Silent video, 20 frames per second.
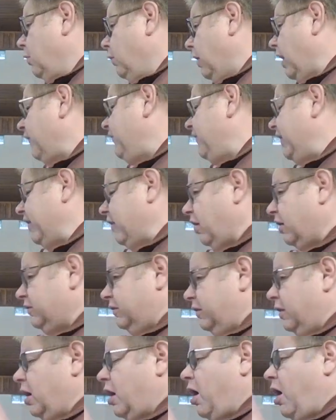Well, I think
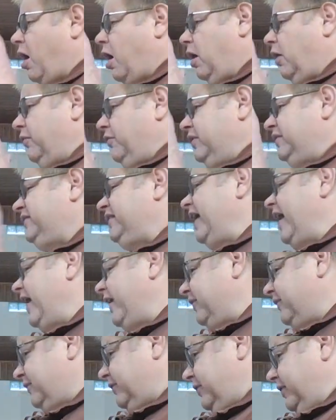The
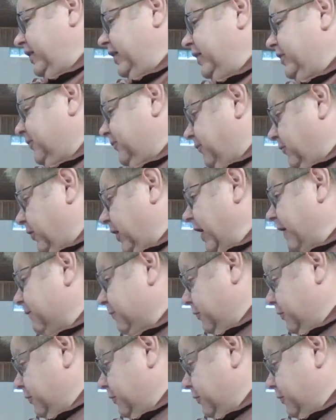text is for